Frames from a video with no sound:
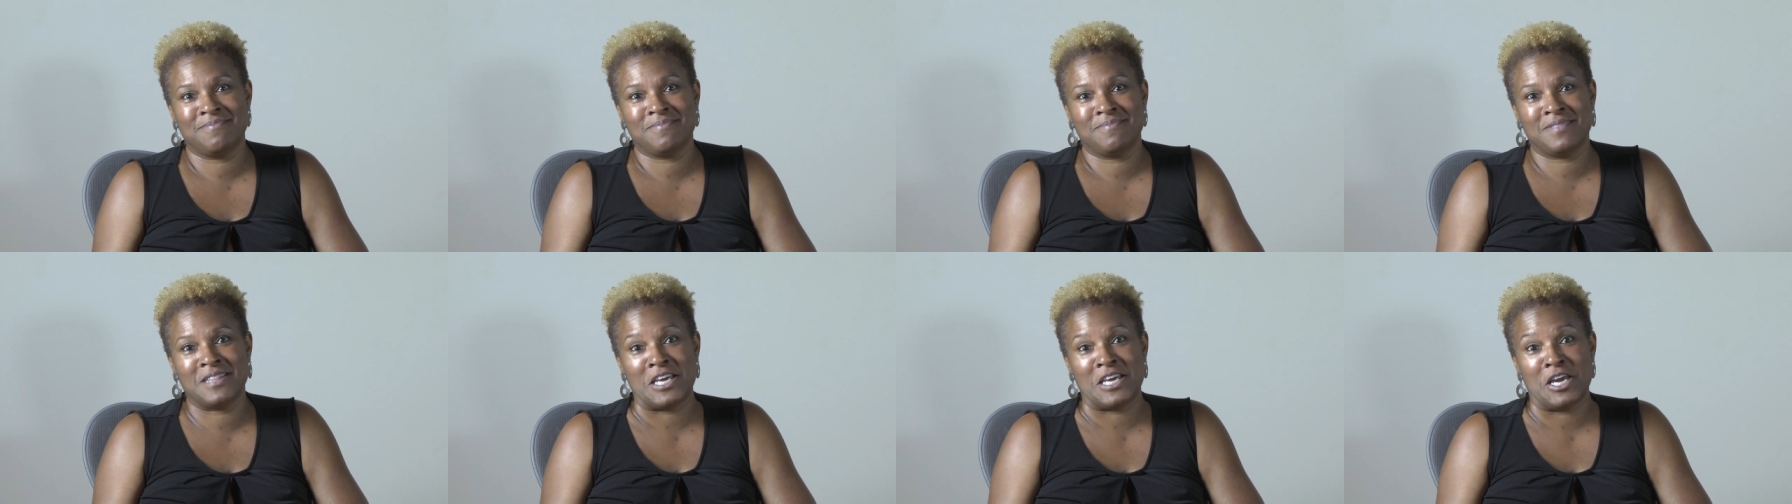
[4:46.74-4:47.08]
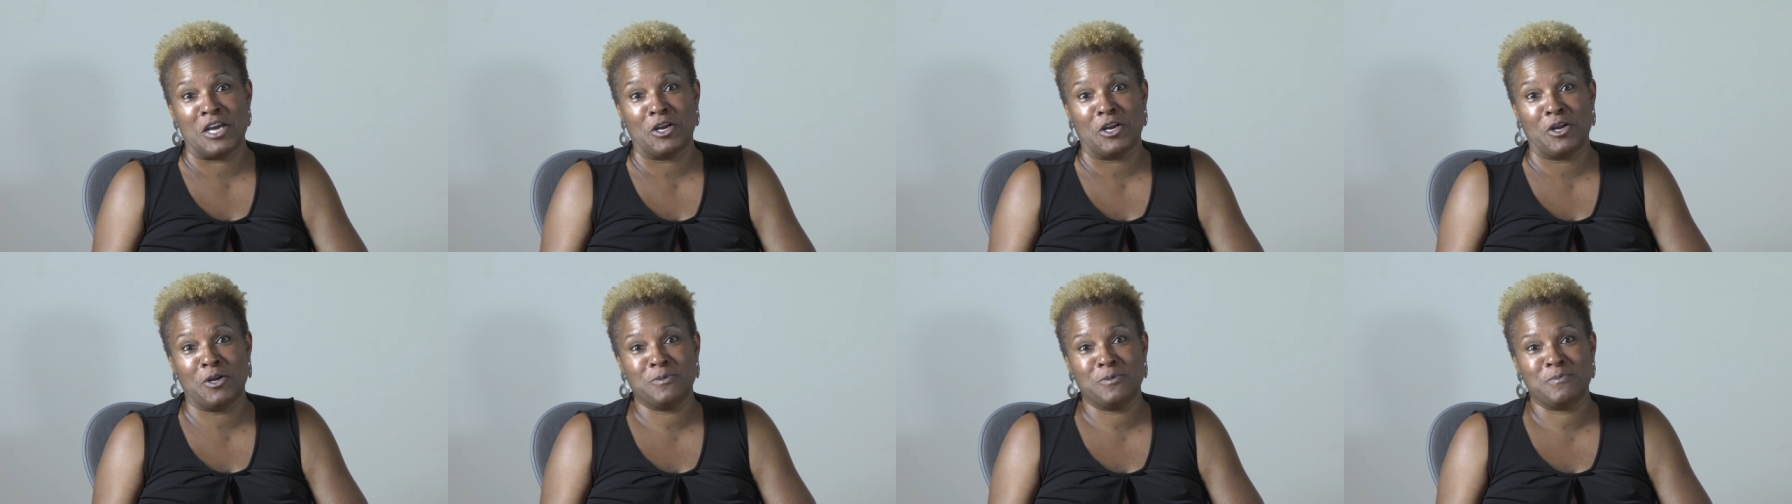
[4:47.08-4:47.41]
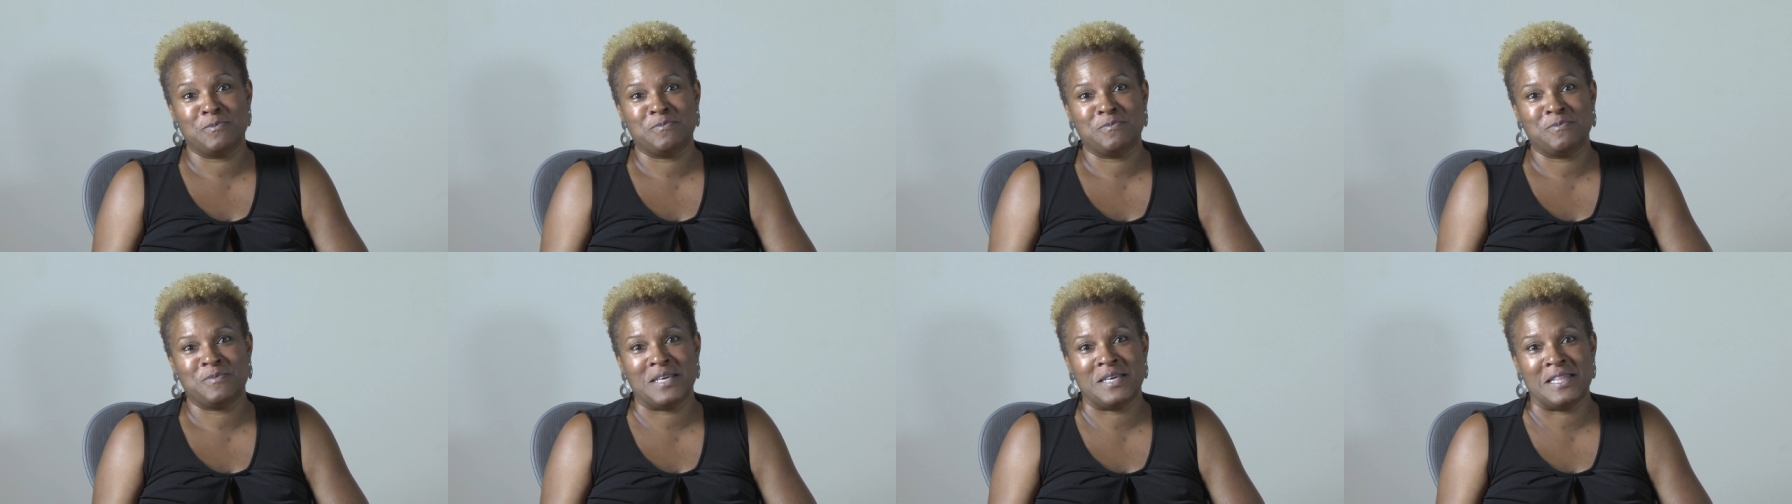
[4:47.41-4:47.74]
theater
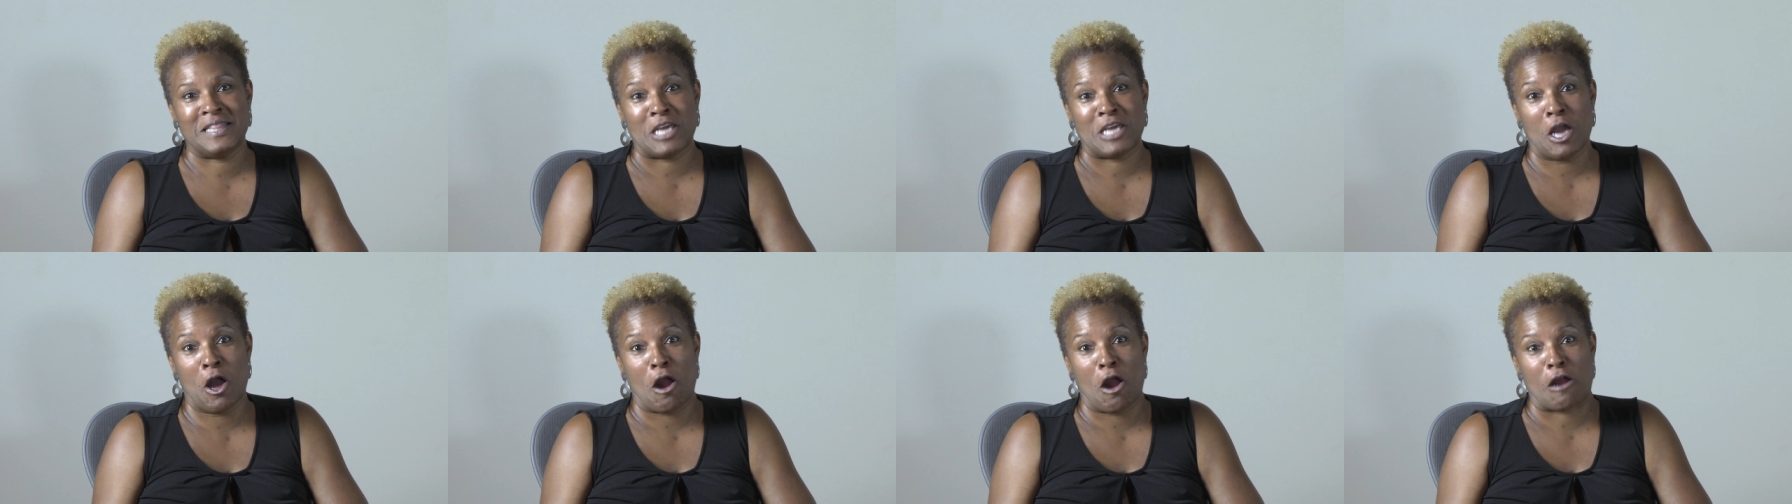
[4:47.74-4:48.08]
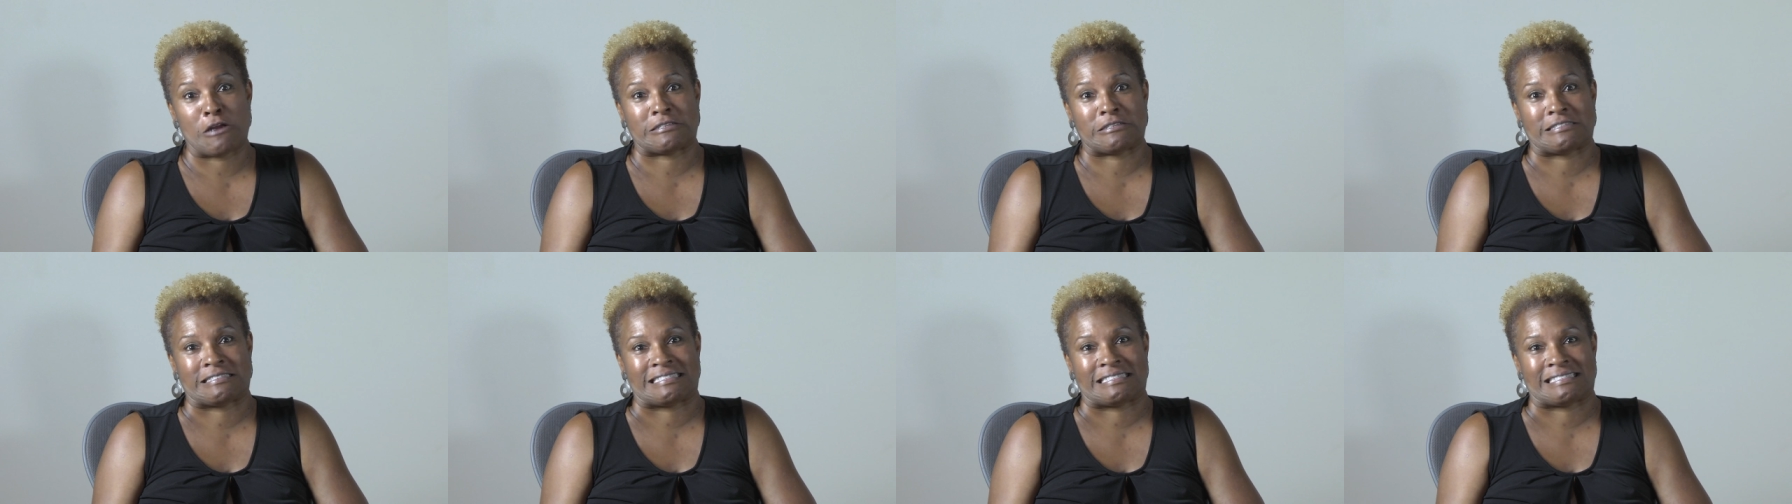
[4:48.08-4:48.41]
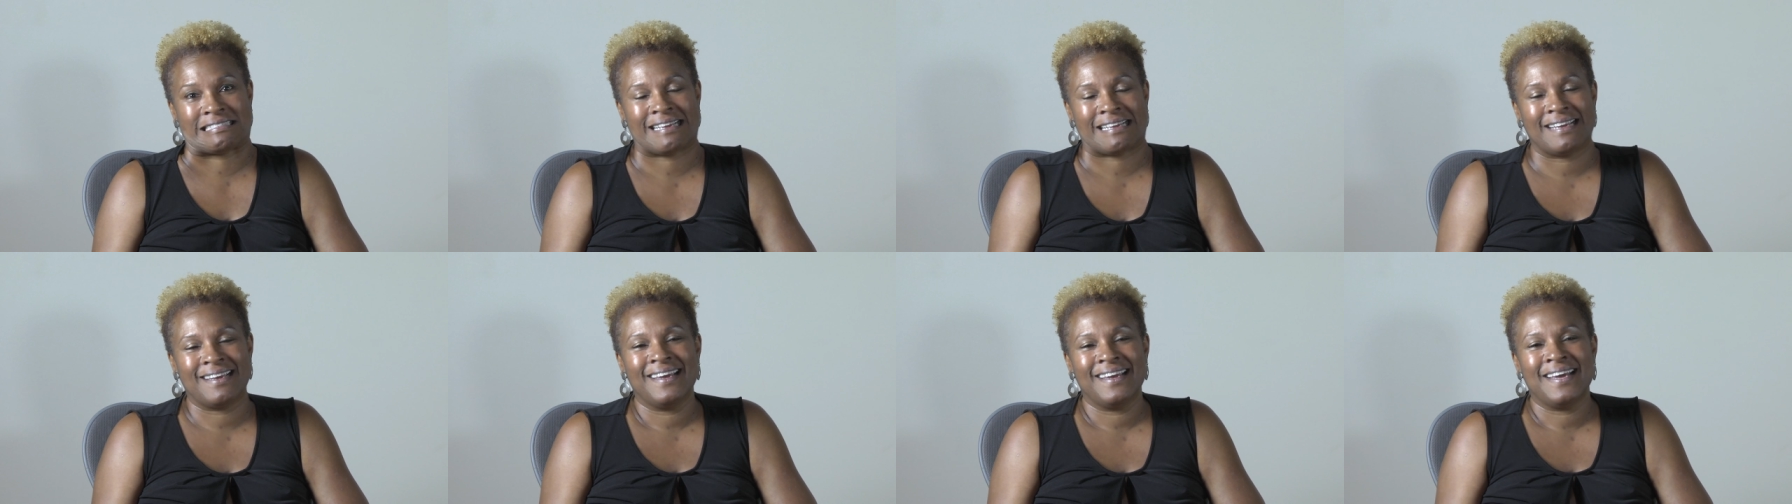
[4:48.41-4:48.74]
or the
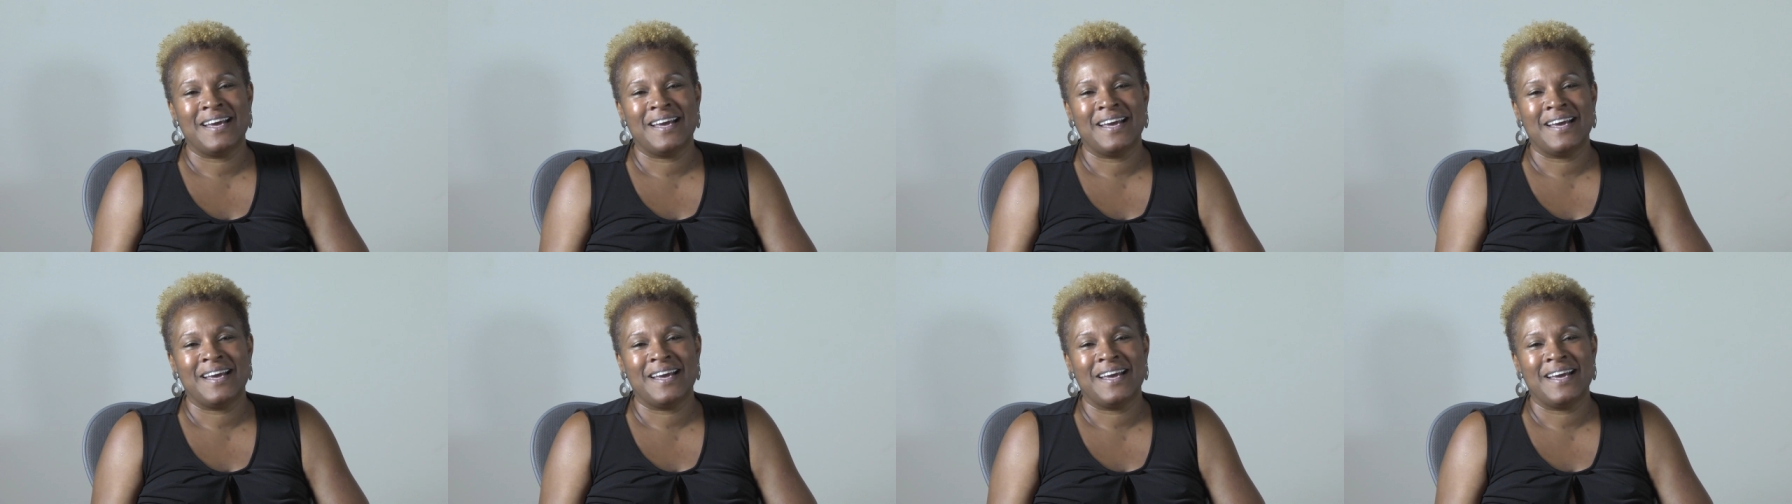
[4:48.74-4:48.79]
arts.